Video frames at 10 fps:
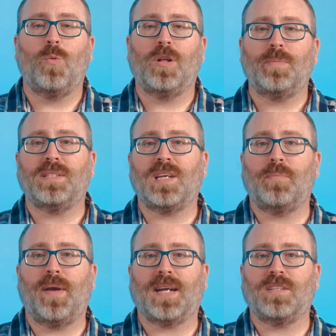will be
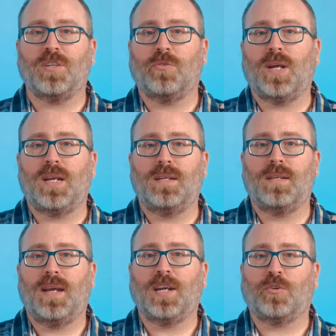sent back to the
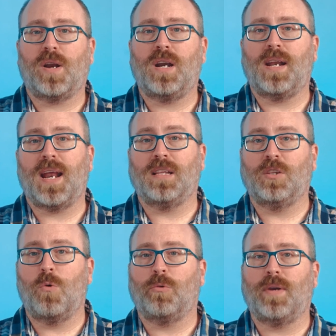grid and credited at a
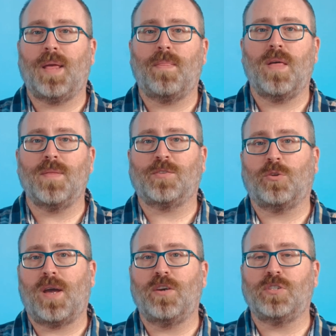lower rate than the
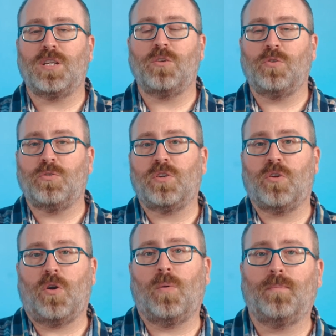solar energy you use
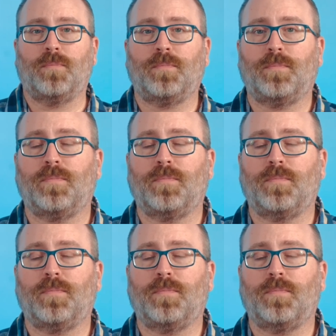in your home.